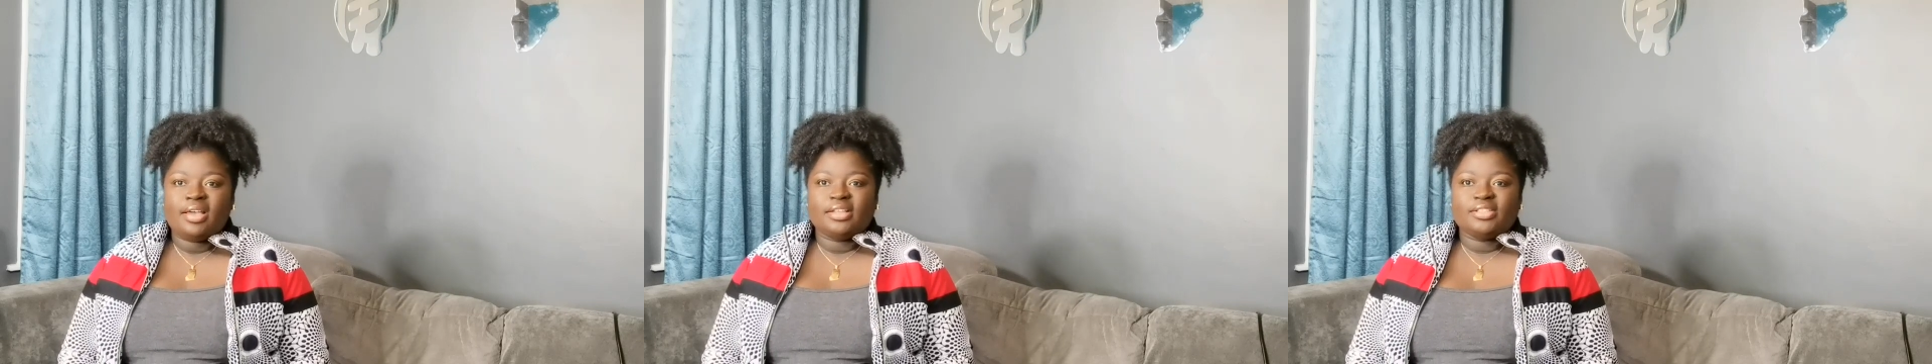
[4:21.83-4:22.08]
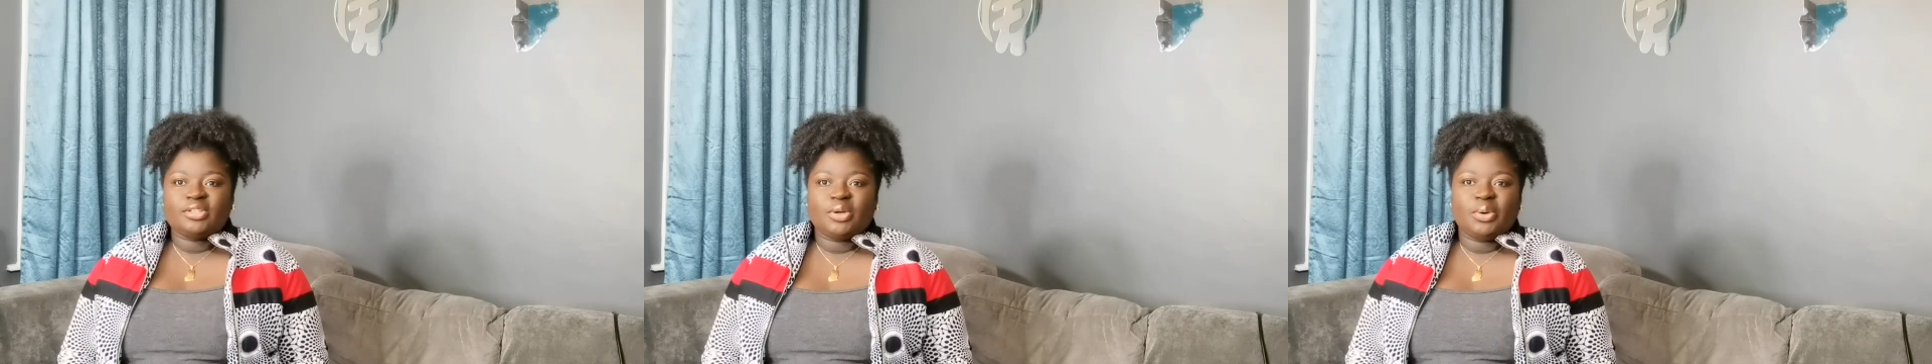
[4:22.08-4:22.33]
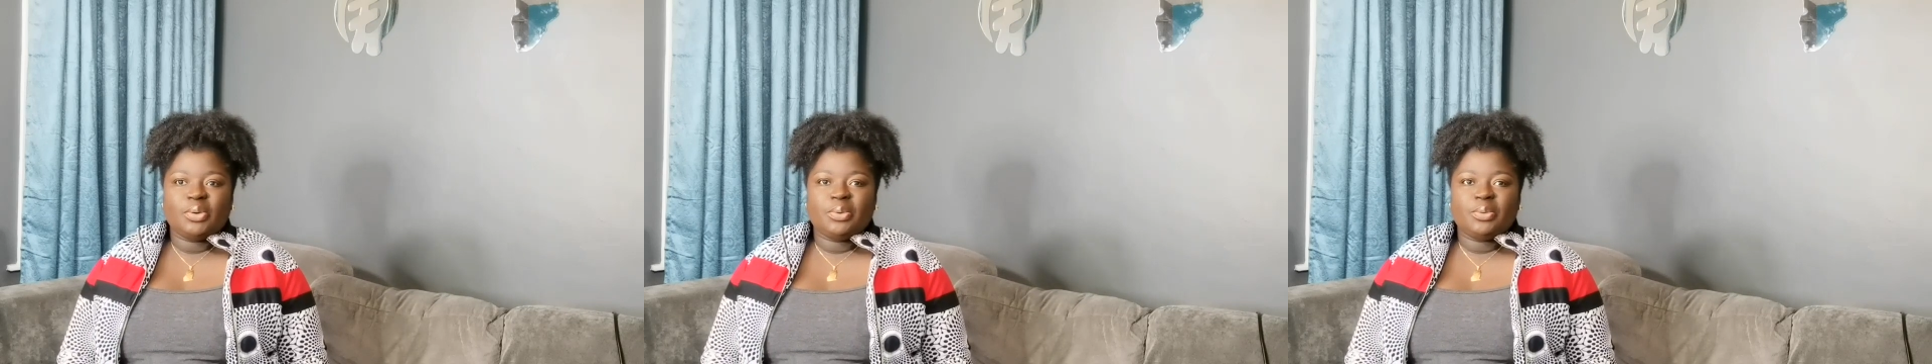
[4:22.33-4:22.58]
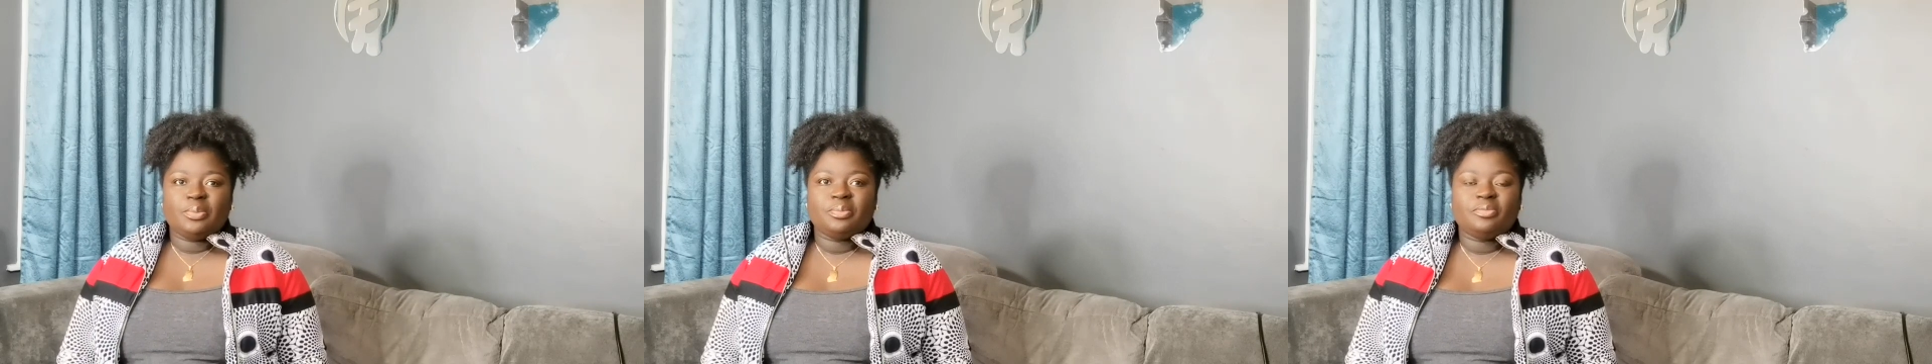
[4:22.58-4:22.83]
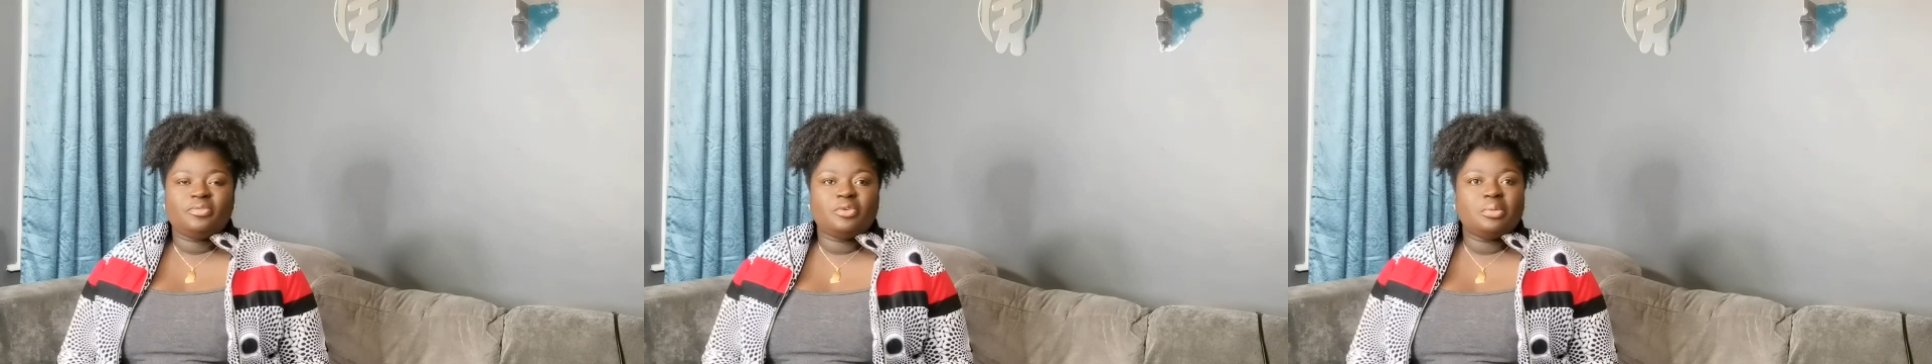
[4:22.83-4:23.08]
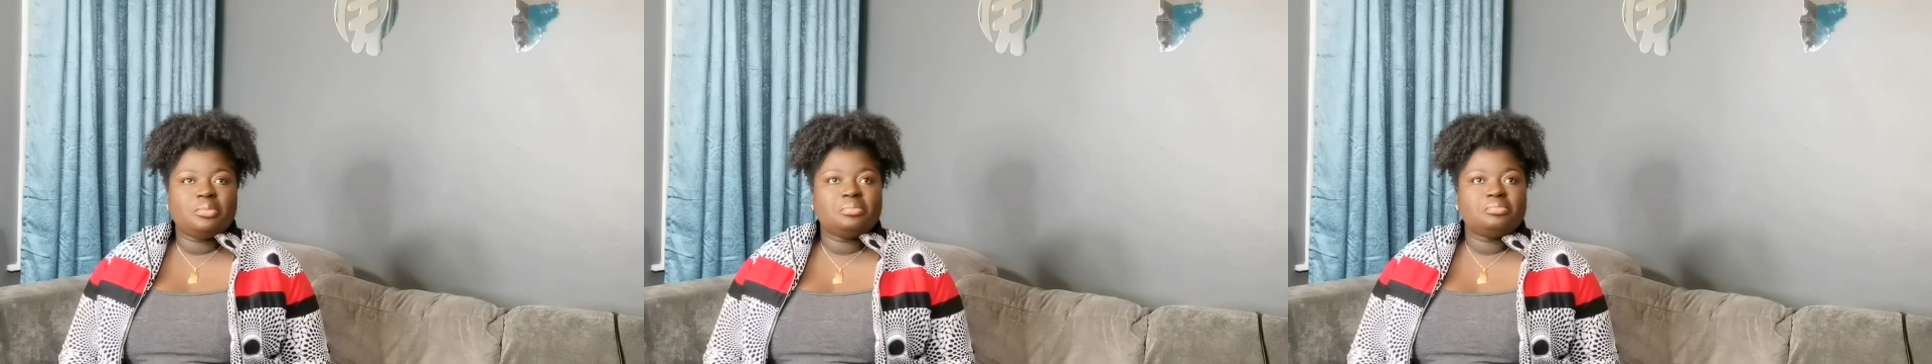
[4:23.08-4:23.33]
So
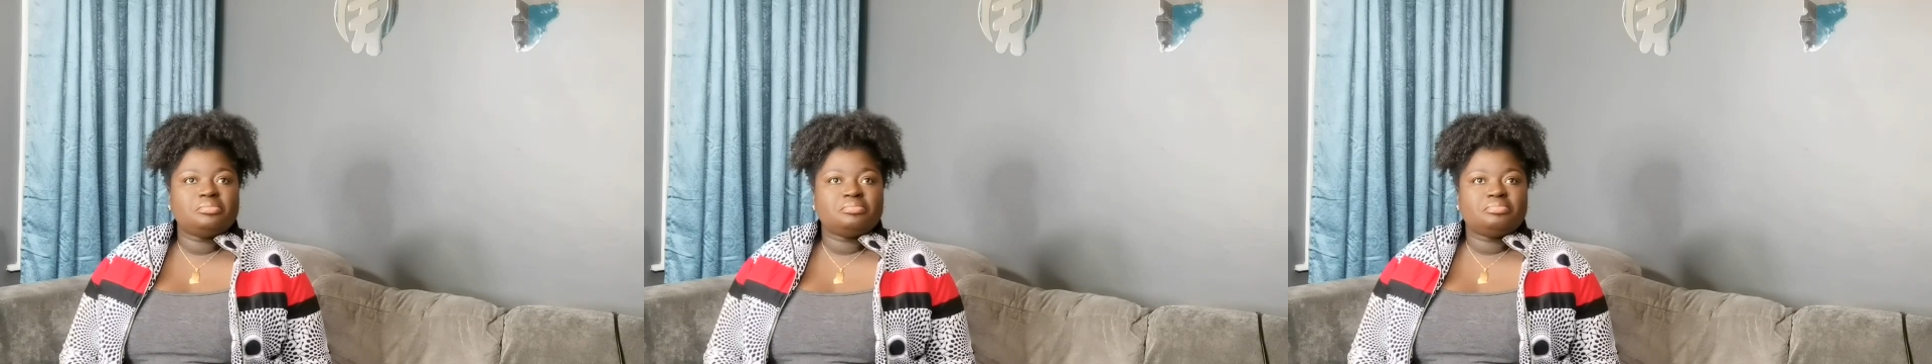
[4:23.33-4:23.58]
from